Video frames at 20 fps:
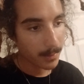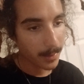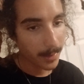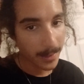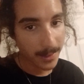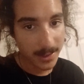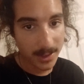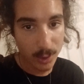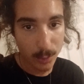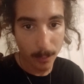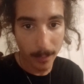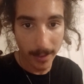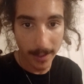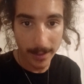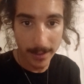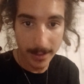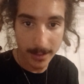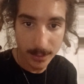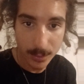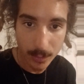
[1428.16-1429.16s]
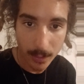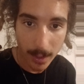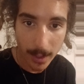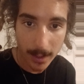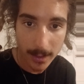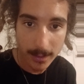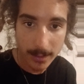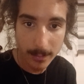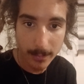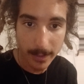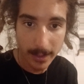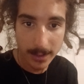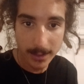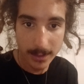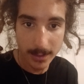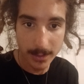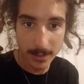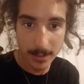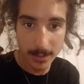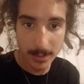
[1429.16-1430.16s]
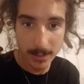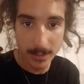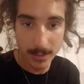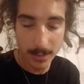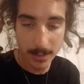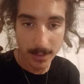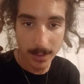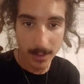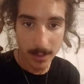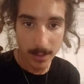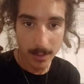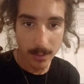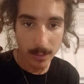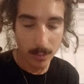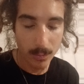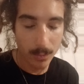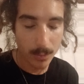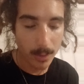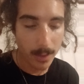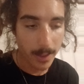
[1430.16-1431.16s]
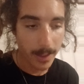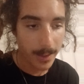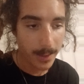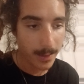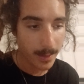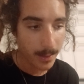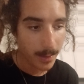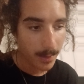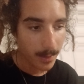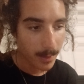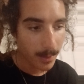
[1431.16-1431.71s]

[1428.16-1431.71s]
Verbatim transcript: expand into higher dimensions, right?